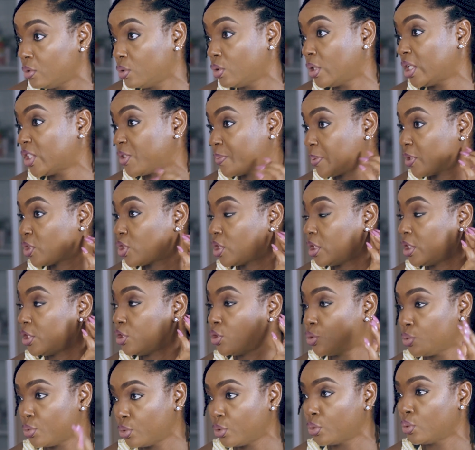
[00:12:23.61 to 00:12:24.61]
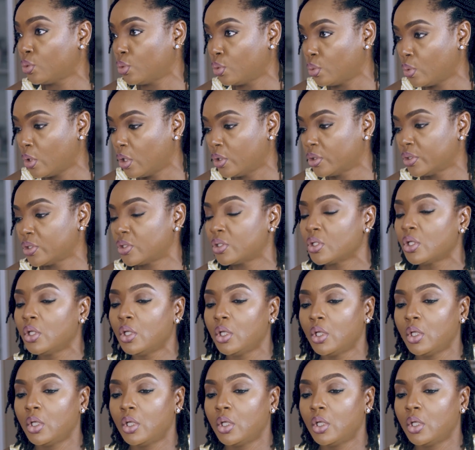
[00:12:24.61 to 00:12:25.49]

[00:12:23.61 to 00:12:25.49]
especially the rural ones, they're